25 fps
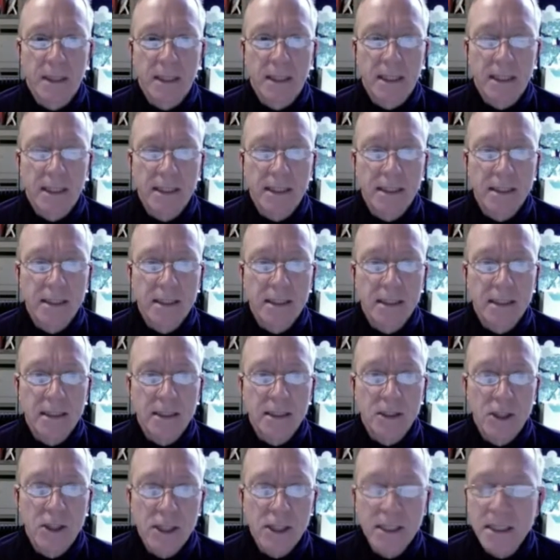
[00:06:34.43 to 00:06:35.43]
is
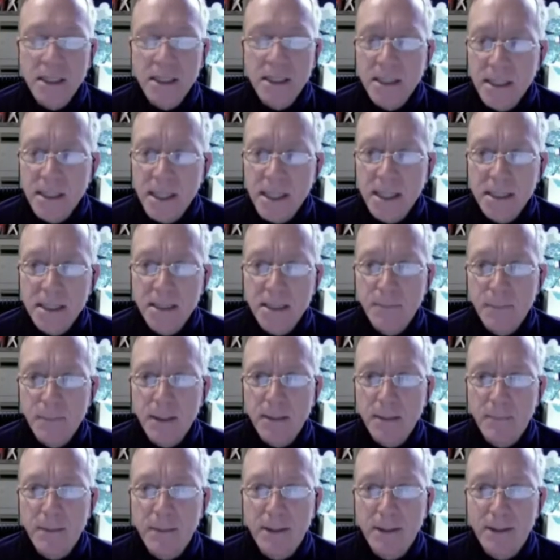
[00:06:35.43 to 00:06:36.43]
Jesus does speak
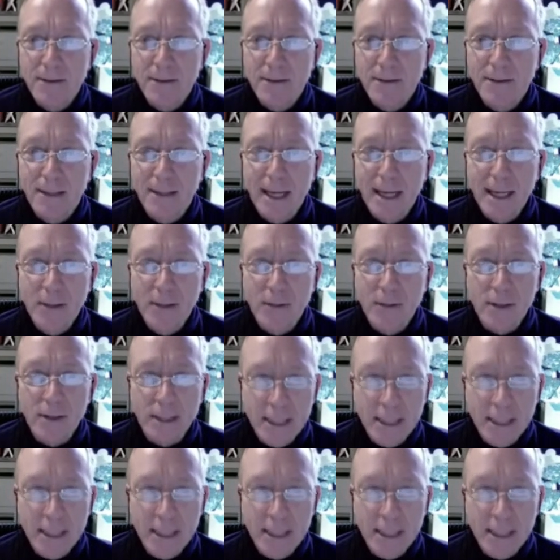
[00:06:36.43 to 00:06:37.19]
mythical language.